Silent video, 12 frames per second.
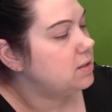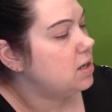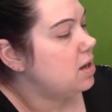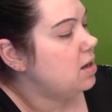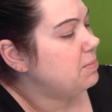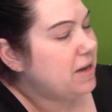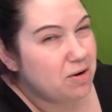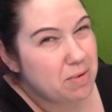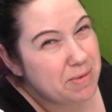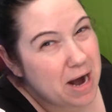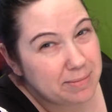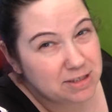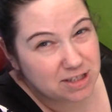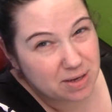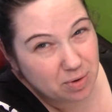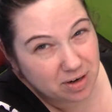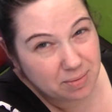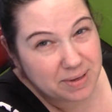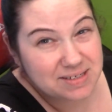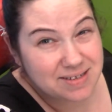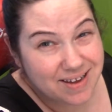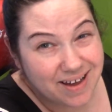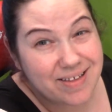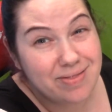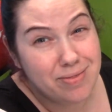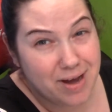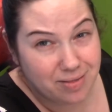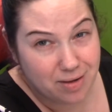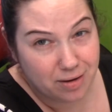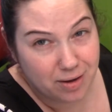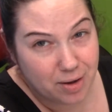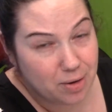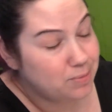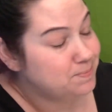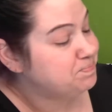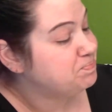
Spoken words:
I don't remember how much they were because I got it that long ago.